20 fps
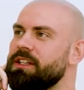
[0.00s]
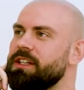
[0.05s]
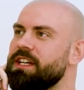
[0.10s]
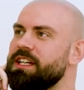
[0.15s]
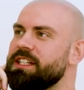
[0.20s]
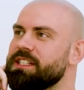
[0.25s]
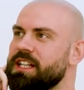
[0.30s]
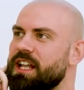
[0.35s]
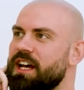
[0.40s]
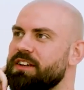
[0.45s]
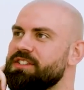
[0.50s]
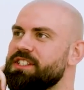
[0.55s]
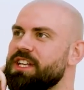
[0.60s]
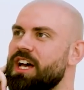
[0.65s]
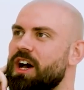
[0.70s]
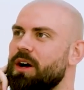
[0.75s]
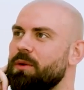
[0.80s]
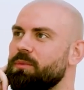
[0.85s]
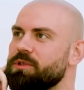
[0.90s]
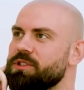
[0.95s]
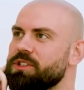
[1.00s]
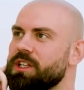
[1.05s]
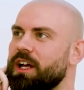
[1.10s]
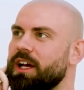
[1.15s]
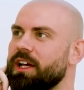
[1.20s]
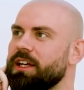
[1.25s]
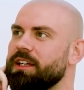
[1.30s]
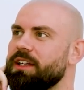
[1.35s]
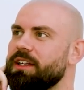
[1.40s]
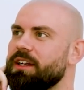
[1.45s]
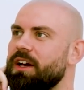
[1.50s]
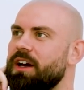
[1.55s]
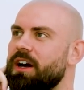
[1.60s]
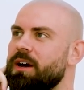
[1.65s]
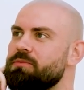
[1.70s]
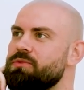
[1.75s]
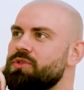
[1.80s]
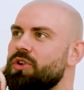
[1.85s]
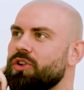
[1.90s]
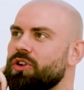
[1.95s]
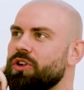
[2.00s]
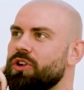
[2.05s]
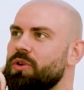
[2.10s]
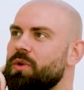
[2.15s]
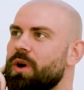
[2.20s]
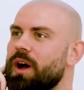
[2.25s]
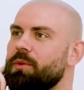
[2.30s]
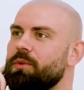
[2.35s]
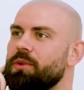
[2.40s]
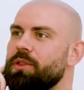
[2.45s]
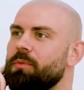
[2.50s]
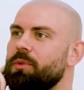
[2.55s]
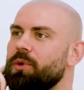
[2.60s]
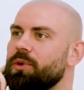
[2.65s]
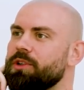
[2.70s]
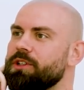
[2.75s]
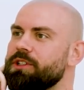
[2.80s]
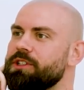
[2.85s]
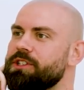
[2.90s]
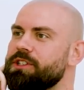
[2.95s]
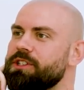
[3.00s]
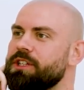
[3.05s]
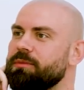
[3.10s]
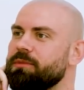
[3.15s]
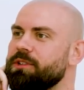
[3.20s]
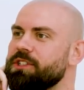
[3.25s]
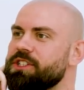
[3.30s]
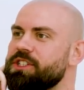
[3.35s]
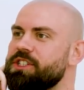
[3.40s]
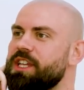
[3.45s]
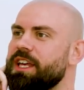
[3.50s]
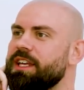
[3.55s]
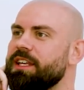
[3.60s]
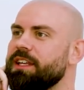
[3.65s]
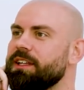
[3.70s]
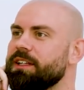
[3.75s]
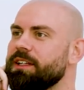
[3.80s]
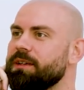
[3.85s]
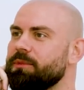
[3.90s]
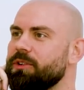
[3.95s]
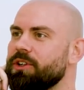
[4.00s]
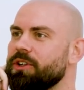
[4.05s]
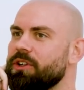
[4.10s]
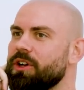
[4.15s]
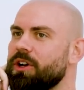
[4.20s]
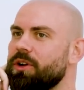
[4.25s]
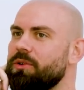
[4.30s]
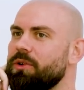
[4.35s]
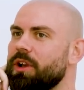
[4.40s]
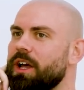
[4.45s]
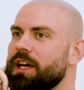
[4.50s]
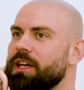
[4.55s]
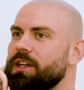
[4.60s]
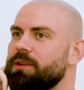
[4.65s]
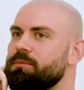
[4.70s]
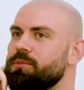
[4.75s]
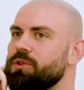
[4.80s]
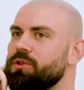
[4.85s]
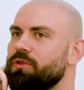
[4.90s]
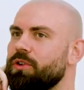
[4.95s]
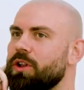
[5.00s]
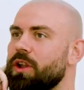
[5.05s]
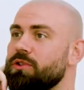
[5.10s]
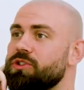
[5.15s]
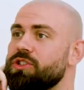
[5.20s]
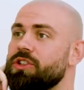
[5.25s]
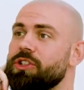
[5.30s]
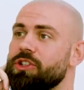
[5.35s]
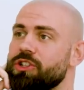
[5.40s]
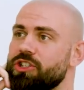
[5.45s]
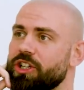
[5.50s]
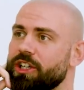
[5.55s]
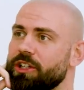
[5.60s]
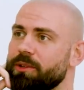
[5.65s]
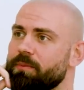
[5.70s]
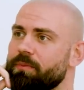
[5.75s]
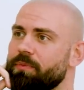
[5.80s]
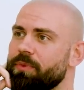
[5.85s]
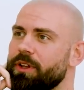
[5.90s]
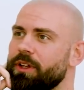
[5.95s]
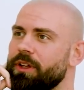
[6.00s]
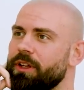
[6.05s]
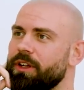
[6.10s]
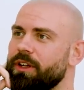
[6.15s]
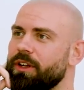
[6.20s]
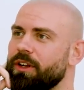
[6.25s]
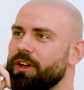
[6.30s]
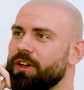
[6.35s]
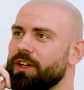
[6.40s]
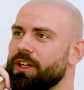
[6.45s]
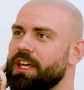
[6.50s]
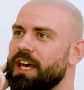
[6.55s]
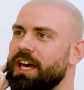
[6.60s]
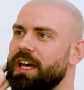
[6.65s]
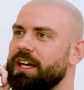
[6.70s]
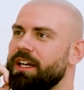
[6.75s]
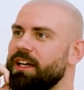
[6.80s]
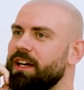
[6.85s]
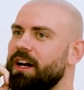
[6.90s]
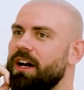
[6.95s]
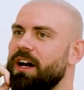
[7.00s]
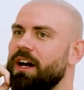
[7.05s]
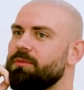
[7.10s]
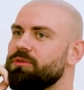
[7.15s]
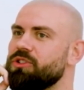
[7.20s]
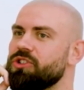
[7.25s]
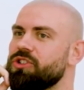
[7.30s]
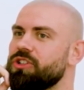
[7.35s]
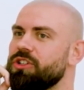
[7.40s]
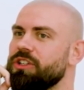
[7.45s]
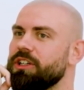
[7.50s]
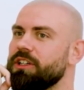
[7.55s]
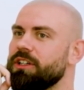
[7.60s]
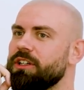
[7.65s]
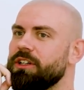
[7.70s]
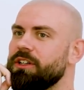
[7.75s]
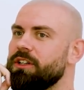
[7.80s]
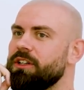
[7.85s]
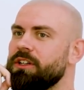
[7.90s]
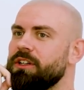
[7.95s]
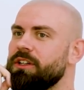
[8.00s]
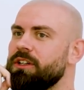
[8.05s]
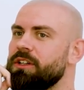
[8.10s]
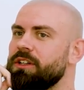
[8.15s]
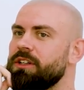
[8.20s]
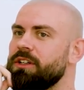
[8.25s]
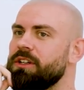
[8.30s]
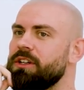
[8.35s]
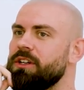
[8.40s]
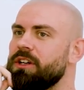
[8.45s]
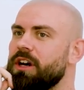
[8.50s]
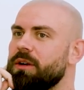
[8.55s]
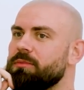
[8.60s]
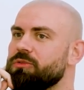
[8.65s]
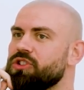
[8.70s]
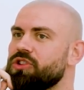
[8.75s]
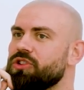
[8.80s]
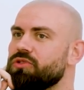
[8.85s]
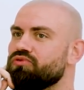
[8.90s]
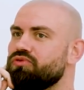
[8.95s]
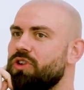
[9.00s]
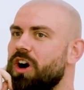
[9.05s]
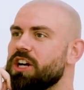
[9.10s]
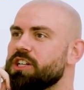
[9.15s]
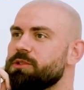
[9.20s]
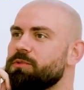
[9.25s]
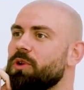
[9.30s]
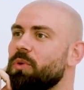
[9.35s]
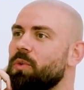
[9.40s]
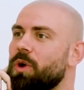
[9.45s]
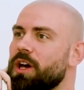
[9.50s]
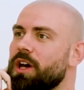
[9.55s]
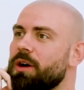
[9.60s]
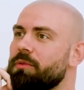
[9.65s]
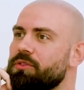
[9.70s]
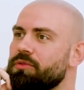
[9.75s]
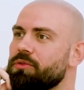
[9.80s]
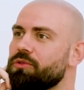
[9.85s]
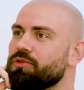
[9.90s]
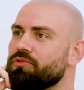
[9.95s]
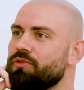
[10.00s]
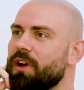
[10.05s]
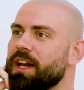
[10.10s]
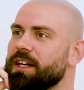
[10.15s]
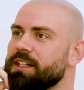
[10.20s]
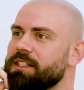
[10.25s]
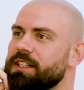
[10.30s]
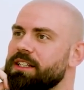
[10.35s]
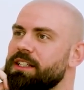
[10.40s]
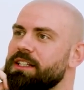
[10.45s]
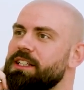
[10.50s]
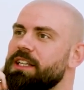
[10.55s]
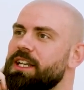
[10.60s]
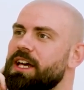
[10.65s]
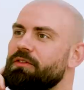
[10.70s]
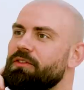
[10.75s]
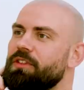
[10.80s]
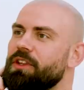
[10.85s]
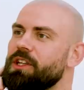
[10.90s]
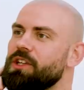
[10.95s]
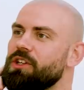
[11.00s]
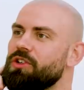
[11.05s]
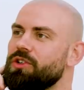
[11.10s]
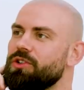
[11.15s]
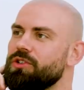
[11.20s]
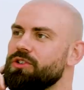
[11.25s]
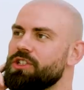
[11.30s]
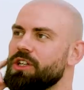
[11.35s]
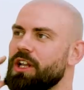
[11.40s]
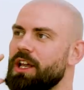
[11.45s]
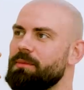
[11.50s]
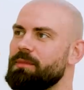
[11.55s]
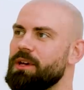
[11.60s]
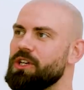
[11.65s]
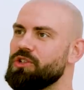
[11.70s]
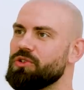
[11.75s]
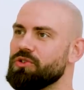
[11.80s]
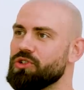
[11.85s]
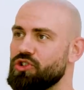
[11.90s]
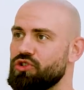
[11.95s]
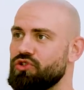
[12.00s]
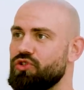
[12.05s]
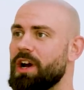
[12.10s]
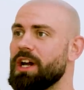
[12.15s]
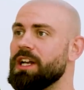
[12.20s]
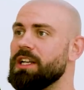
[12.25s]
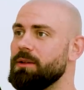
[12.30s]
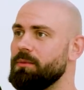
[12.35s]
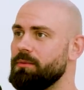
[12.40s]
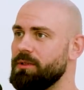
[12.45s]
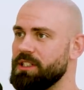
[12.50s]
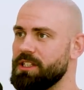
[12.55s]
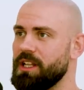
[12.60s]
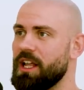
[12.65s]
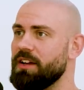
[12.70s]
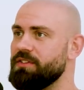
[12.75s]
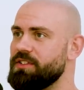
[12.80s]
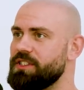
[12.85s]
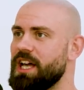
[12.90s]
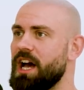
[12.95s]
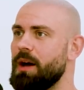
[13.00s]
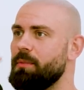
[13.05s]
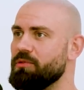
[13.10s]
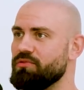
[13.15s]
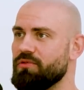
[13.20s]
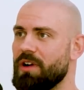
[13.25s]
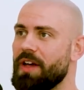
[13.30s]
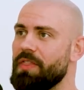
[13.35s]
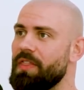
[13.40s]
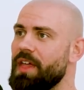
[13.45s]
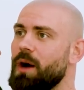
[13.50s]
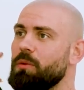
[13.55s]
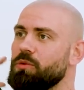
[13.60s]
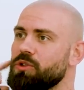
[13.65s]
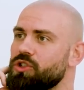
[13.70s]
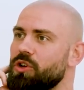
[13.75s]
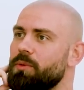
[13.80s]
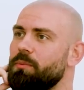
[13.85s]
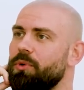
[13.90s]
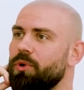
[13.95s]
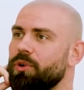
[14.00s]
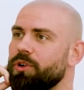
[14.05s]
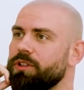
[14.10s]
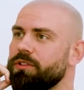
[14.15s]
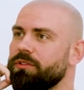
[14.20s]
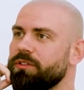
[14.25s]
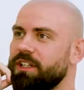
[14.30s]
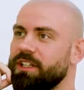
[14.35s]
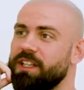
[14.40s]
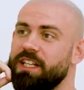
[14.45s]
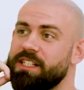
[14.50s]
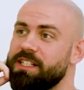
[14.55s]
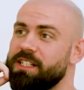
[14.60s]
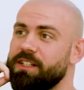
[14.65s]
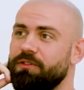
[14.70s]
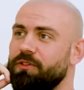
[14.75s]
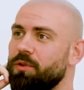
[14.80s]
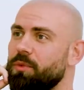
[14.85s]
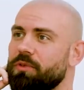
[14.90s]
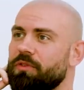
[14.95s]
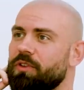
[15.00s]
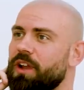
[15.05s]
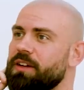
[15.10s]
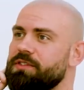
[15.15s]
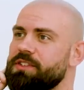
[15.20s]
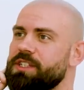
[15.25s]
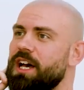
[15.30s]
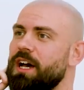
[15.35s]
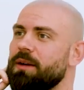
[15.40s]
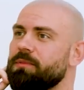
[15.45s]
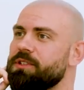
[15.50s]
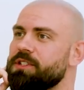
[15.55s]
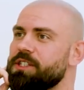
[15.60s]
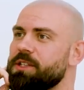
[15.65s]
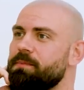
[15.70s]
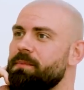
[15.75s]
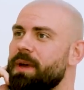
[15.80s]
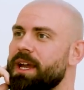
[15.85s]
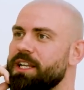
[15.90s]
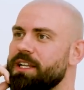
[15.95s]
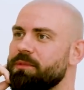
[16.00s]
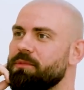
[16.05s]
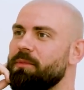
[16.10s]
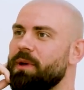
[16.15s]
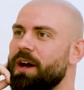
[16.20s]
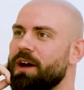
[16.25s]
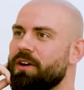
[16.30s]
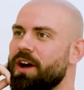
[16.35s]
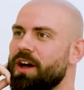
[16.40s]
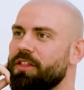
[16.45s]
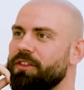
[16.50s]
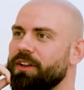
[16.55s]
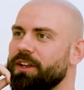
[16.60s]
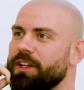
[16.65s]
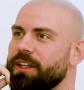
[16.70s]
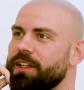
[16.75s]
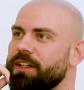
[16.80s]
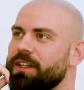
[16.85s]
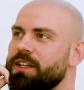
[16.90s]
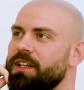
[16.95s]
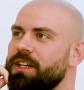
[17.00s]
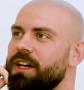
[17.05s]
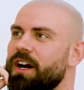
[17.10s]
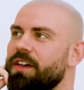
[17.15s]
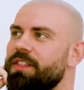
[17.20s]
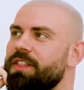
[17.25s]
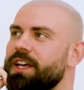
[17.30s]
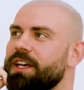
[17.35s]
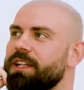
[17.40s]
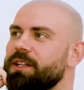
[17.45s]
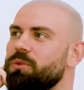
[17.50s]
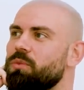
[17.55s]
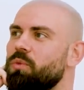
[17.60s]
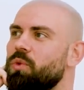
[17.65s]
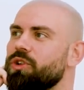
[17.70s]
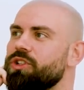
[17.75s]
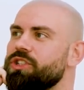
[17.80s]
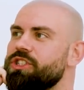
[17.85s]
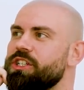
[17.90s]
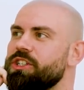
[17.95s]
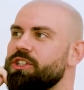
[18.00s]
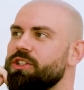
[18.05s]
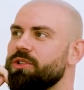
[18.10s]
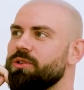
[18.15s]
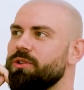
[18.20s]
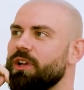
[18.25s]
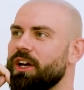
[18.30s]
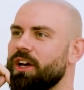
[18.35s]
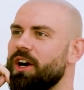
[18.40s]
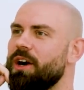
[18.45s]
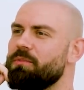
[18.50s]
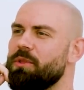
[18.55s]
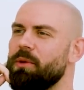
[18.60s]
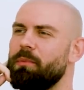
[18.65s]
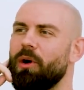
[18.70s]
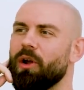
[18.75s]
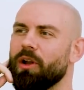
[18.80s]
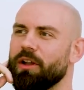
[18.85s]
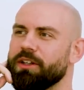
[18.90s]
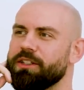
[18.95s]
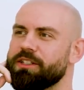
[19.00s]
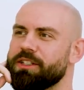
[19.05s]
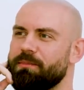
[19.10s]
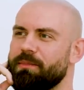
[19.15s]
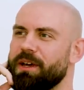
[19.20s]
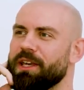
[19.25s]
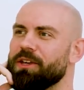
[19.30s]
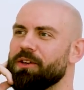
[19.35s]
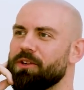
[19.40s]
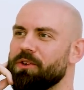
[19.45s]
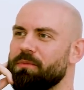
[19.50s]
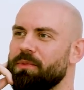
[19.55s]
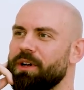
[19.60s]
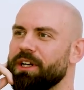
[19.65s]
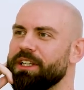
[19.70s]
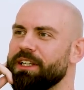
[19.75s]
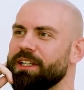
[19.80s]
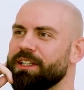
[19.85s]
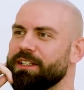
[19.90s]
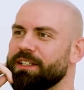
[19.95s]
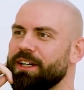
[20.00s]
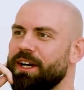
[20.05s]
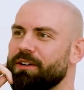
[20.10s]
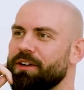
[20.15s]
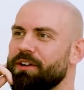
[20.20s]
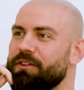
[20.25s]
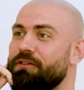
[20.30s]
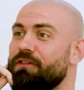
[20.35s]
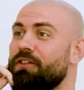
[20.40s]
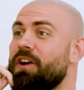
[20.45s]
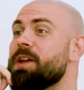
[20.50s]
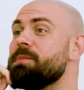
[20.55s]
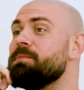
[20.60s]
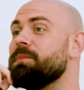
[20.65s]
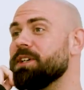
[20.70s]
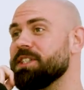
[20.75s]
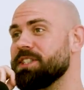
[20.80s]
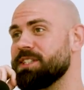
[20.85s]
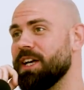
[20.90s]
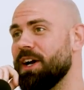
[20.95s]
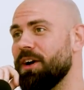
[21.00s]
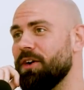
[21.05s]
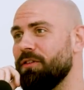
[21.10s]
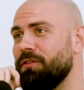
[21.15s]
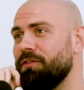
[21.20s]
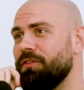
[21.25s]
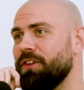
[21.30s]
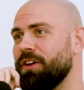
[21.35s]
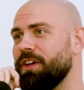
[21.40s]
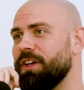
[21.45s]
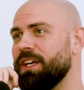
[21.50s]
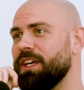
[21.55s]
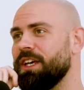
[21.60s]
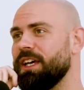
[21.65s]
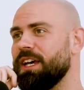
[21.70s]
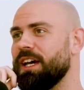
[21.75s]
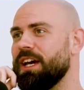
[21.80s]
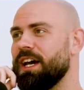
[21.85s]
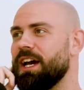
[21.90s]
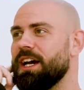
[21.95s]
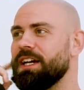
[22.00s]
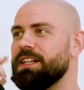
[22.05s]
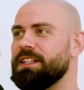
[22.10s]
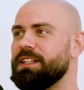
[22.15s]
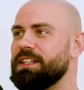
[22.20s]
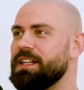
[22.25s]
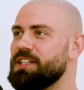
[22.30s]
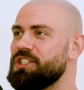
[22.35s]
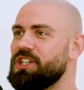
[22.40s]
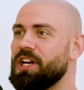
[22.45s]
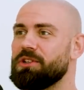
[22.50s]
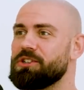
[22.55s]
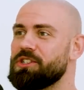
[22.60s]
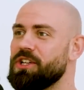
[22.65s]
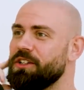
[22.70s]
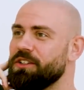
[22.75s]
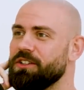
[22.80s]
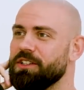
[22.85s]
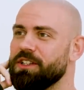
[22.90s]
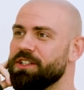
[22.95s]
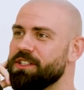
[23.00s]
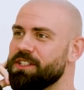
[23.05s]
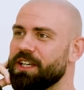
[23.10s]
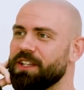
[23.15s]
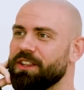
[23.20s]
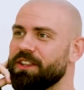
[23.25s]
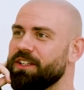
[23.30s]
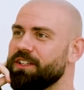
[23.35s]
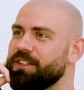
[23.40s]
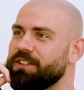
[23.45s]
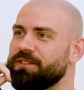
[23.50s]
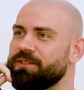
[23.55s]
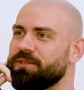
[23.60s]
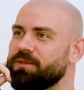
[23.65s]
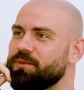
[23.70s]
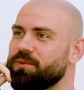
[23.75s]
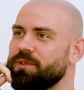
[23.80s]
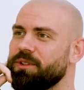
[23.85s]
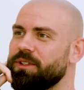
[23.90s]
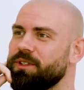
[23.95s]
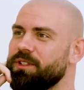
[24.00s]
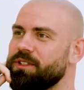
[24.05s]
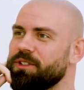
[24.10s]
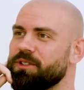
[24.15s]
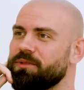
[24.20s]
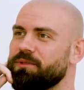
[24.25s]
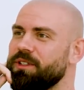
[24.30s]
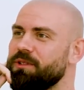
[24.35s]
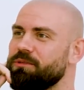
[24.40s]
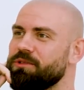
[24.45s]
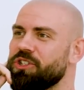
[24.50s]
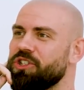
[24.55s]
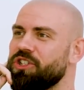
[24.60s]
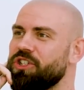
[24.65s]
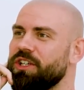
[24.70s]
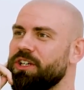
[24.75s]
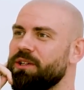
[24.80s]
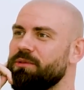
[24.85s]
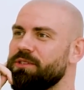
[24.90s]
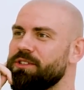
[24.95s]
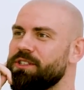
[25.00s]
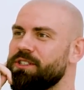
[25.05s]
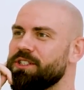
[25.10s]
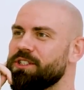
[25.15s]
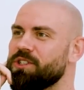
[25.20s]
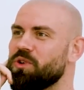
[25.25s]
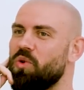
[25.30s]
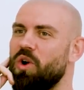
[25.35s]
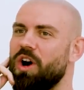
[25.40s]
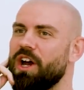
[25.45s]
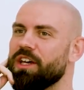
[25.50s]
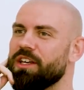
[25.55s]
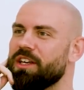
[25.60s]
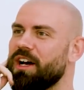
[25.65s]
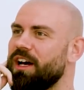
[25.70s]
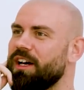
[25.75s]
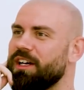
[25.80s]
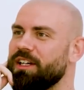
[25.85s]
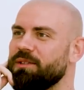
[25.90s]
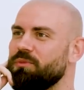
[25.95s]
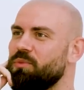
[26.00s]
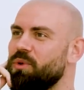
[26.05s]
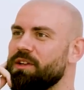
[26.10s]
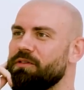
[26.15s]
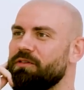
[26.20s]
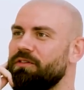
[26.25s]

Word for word: His life setup was like, I'm not going to go out with the boys. I'm going to stay in. I'm going to go like move close to the gym. You know, get. I'm just gonna. I'm just gonna rise my way up through the ranks. Like he did everything he could to like make sure his training, his life setup around that was on point. Like that's a form of life setup because it made him a better athlete. And then once he knew like I'm the bollocks, I'm making good money here. I'm gonna frame myself. And like Chael Sonnen did the same thing. So I mean, he was a shit. He was just a quiet guy winning